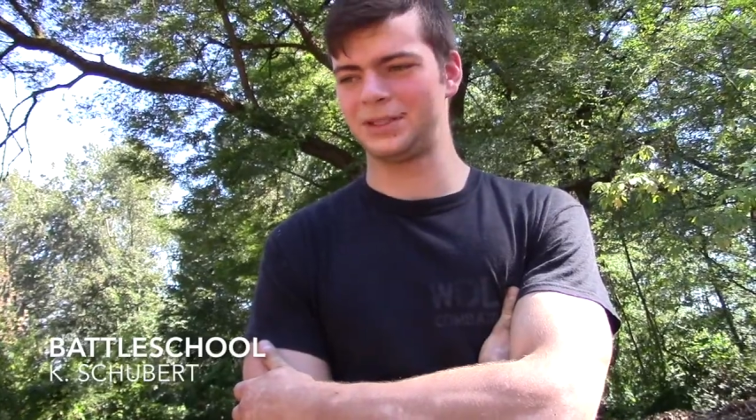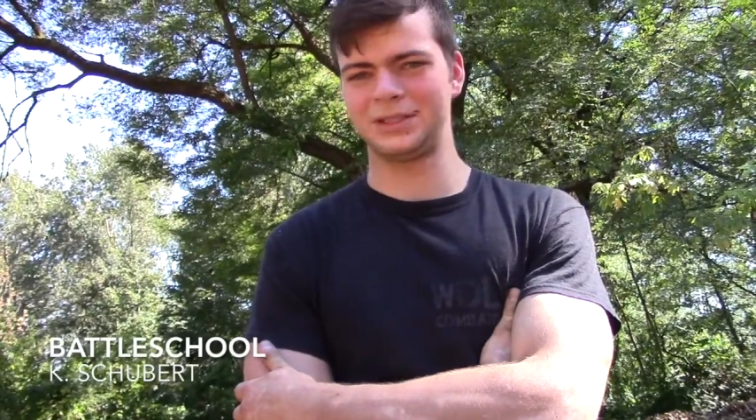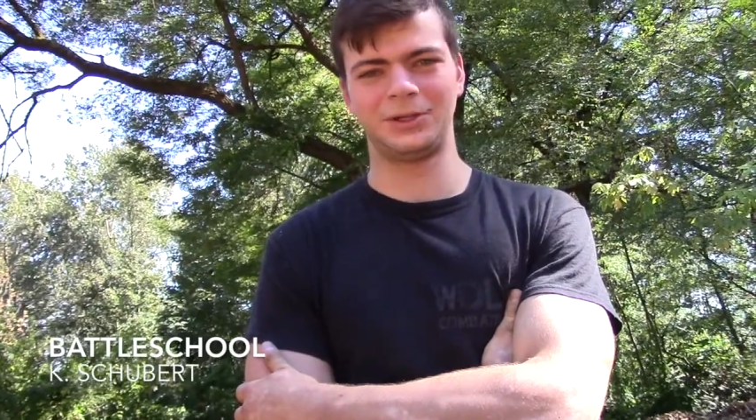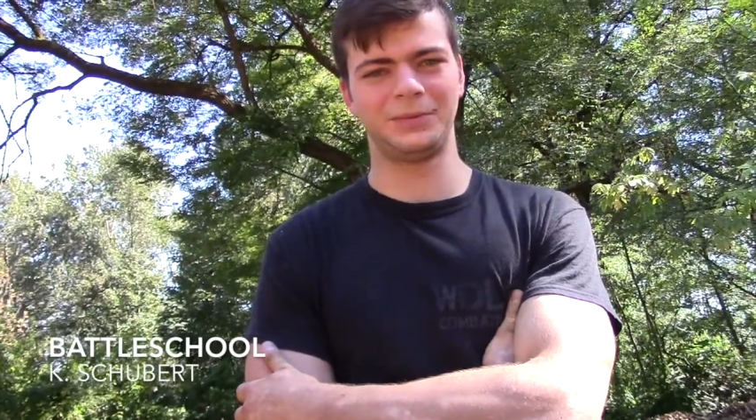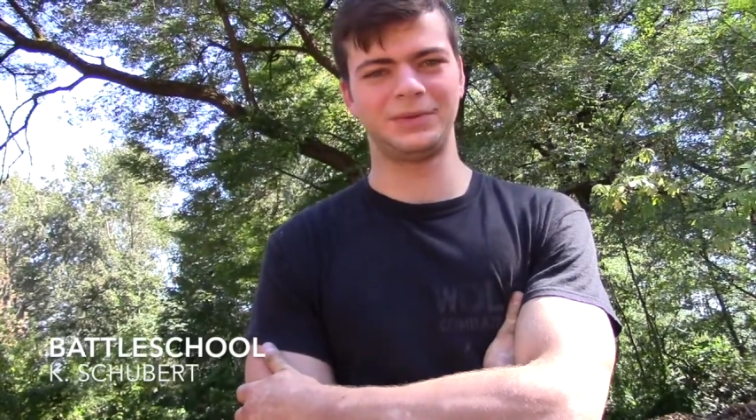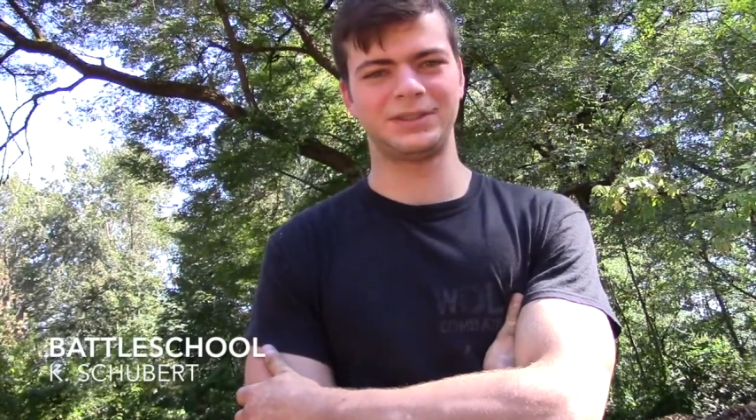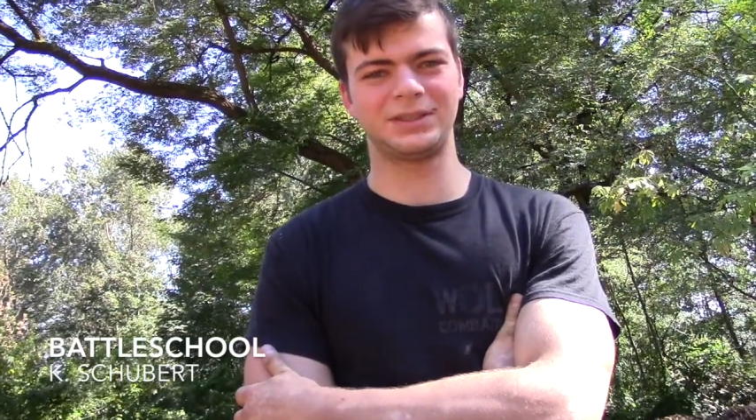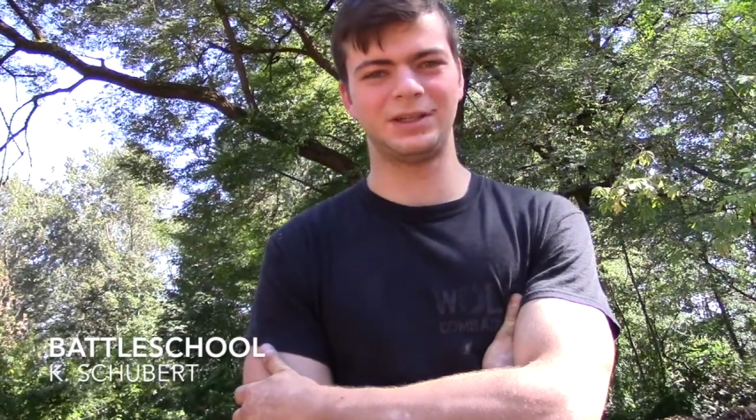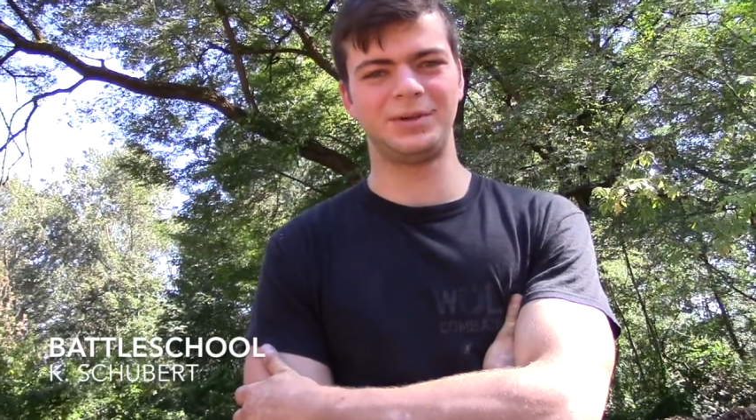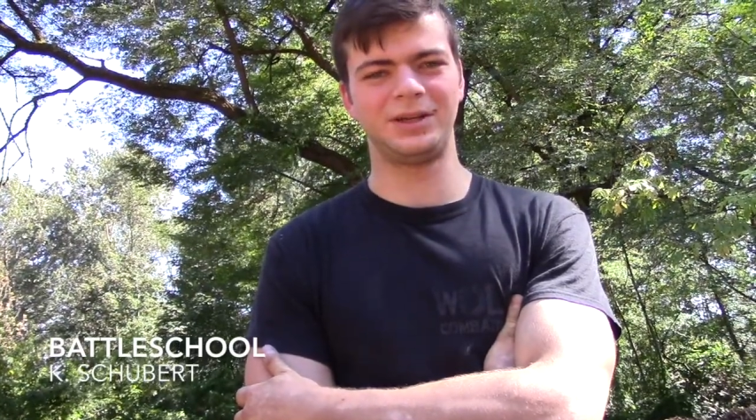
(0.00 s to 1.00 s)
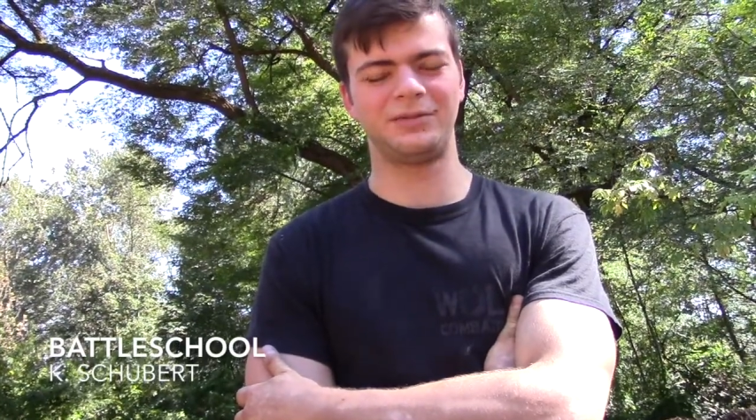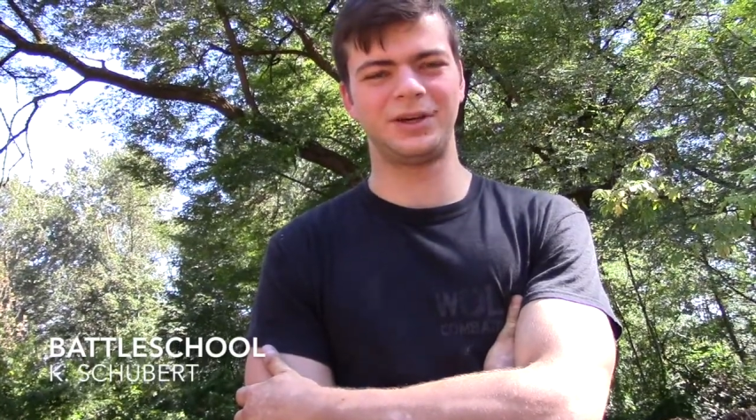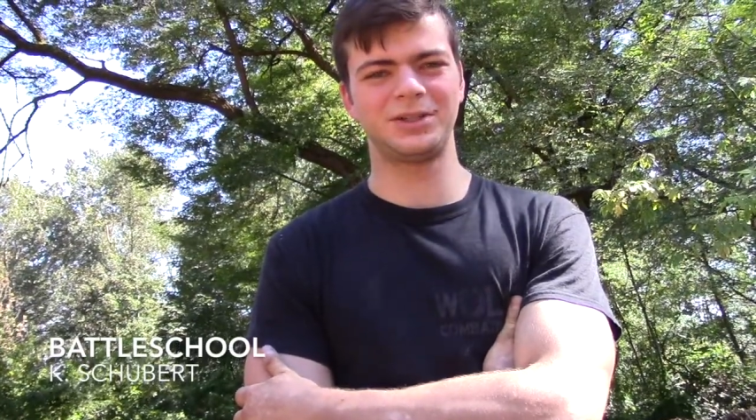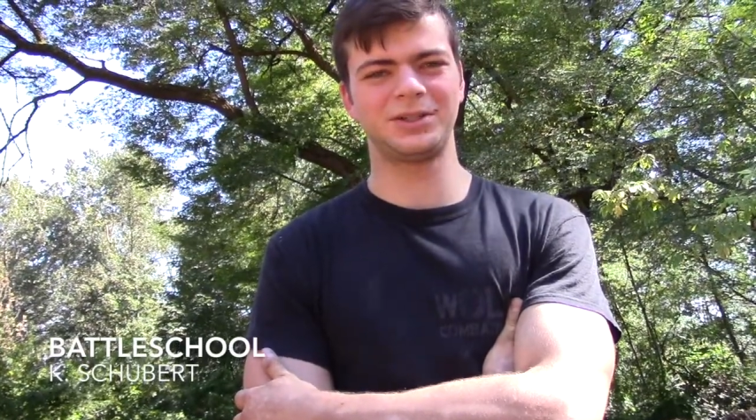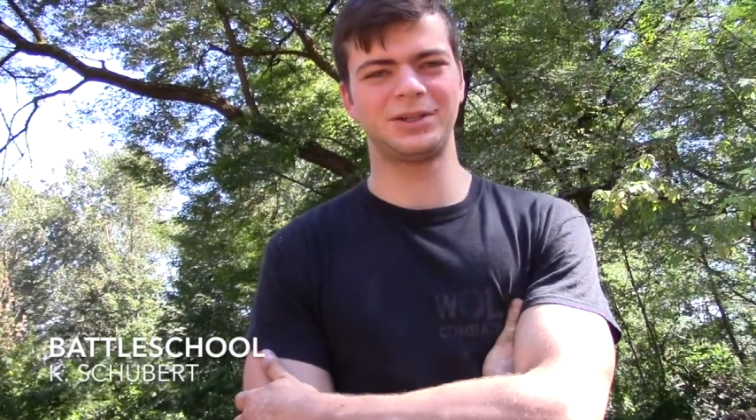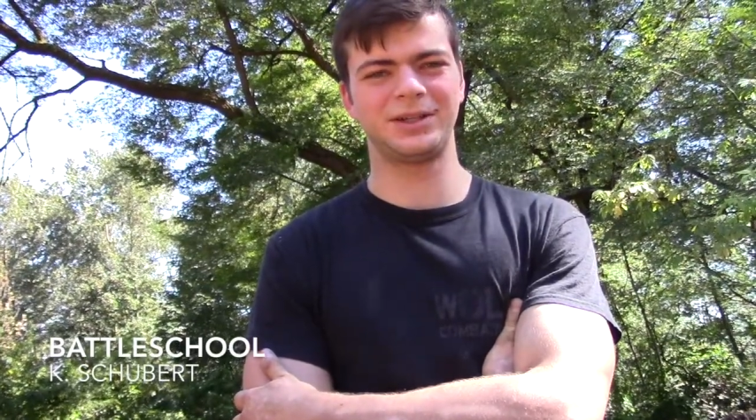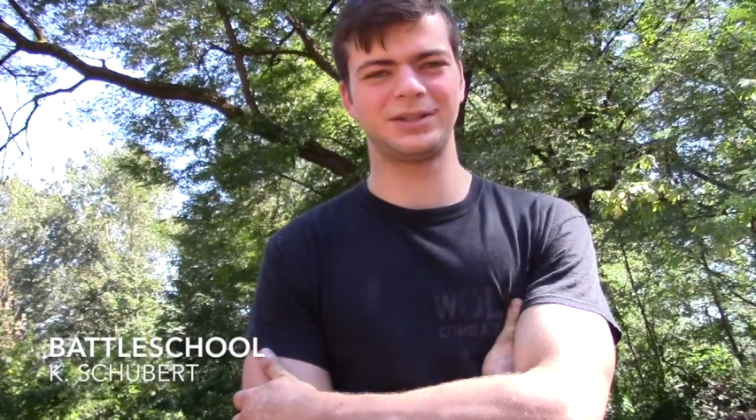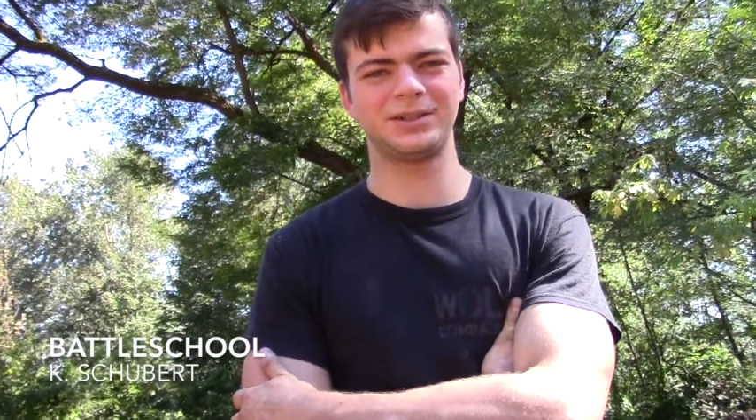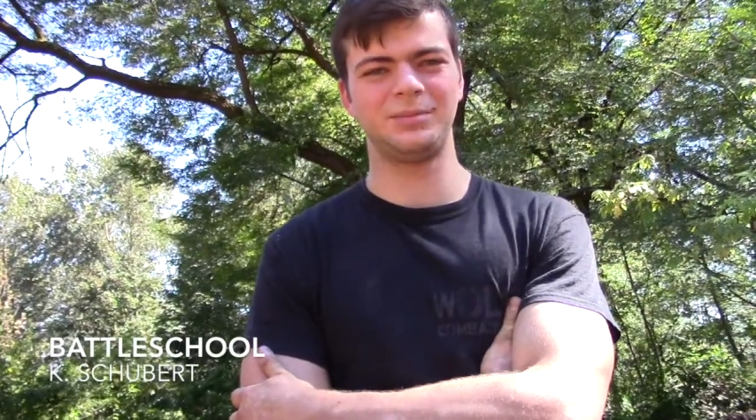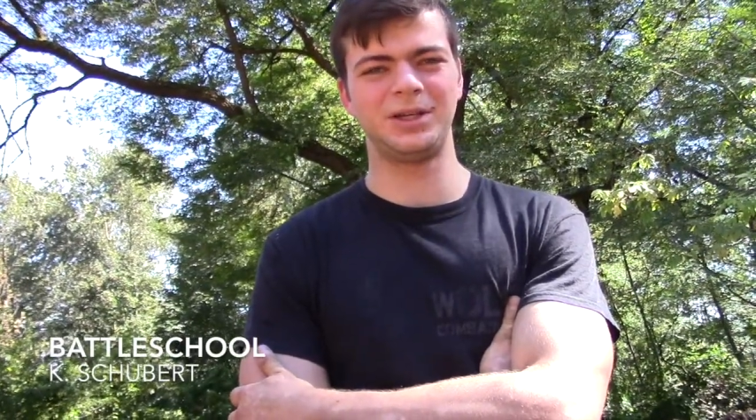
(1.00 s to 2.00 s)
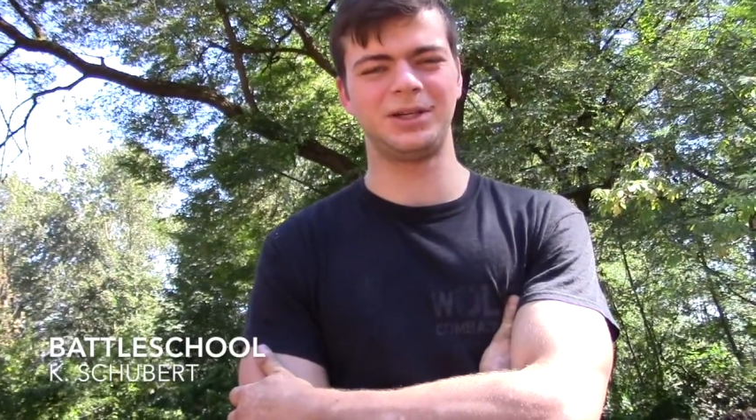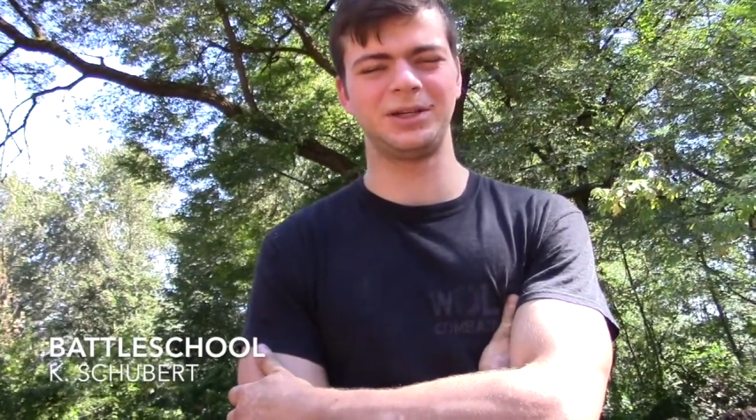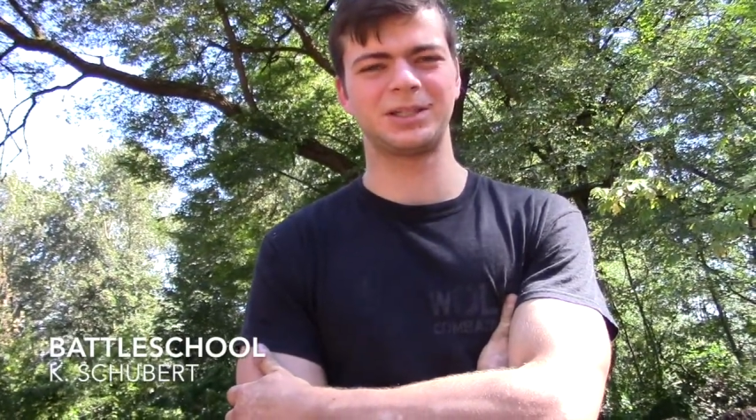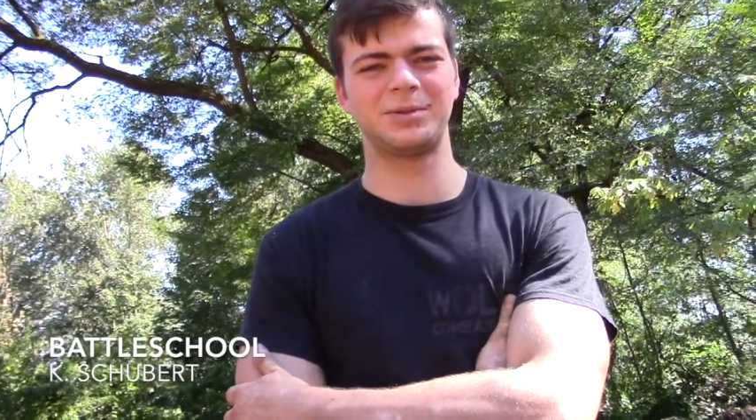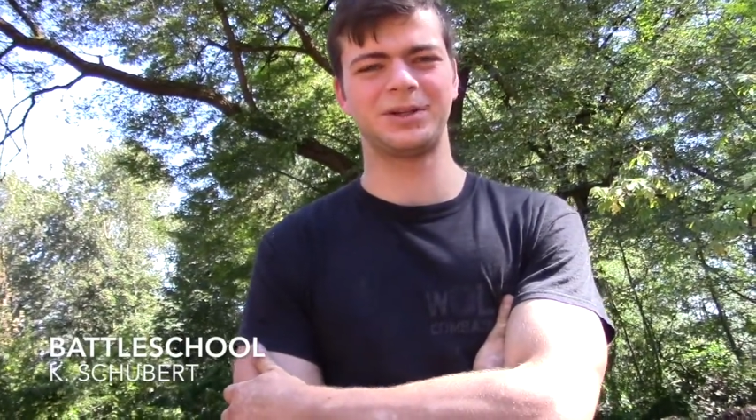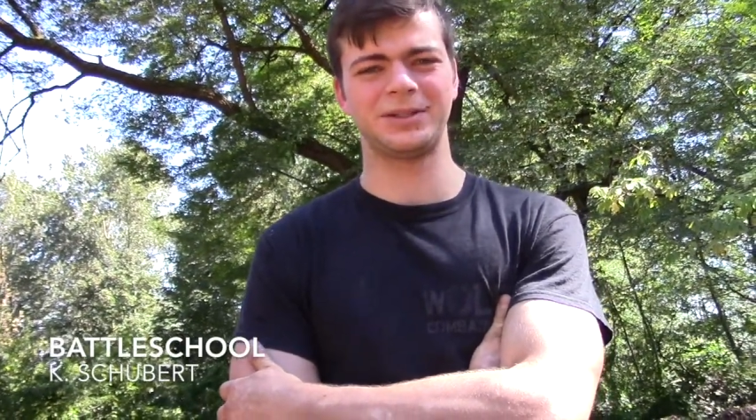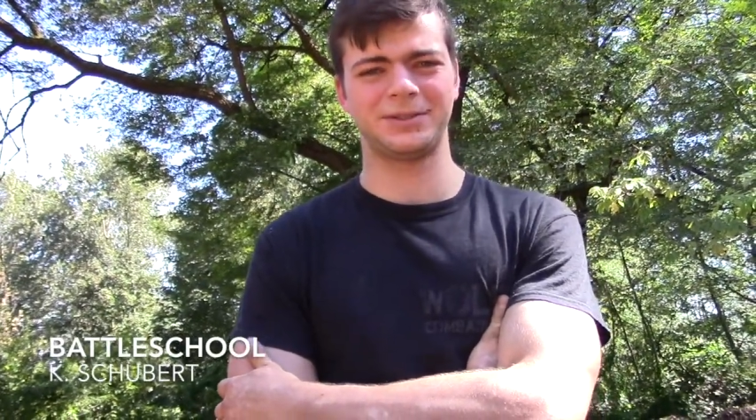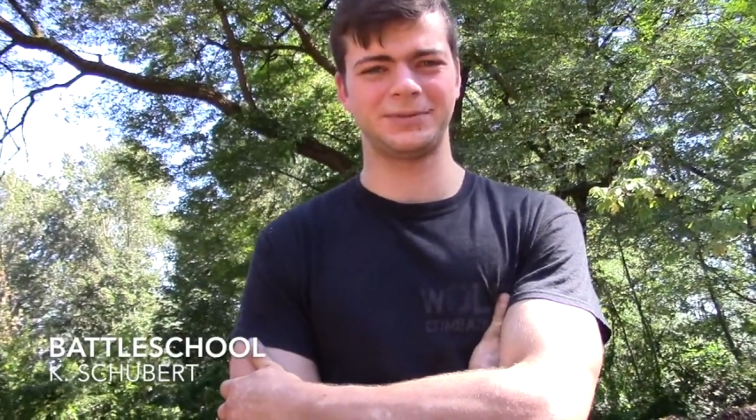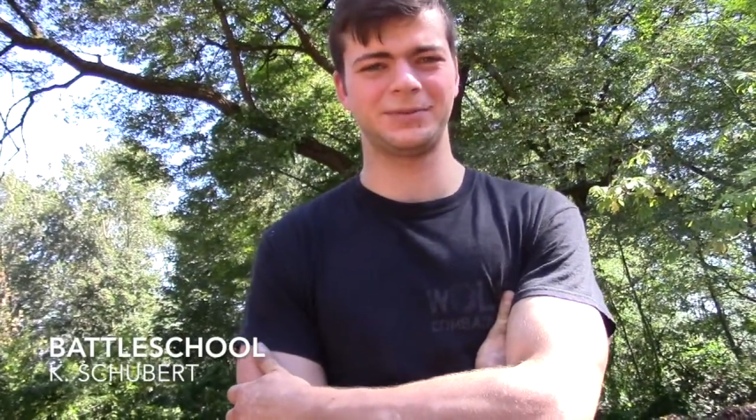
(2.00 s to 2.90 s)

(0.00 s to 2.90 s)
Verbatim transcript: No, it's going to be an adventure and it's going to be a good experience.